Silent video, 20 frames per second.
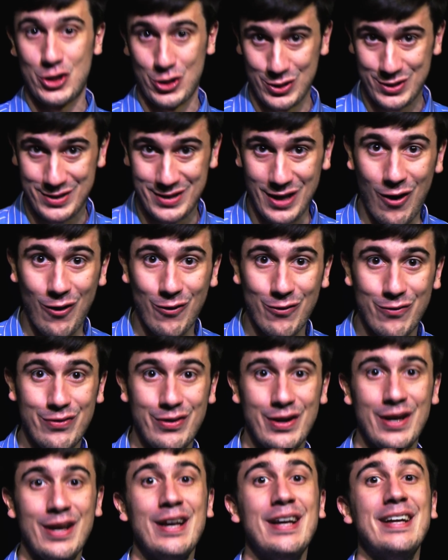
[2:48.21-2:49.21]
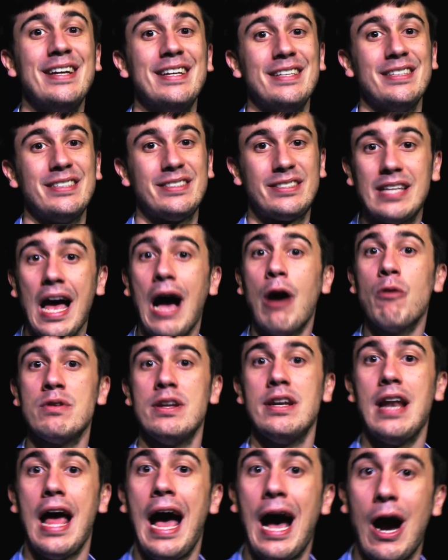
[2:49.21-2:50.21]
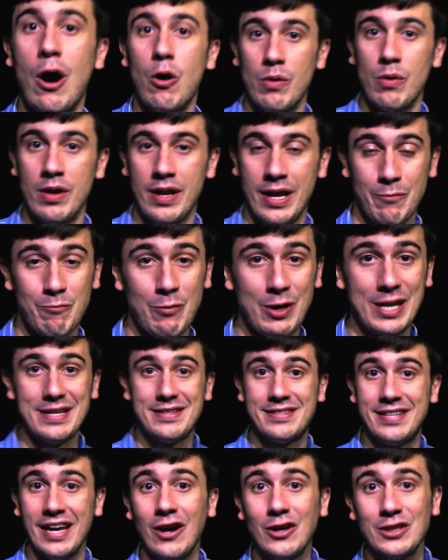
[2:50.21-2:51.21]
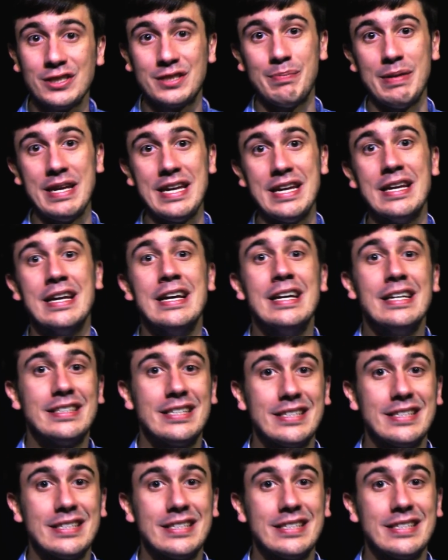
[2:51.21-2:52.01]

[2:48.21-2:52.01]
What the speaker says: yourself. Sound it out. And when he tells me to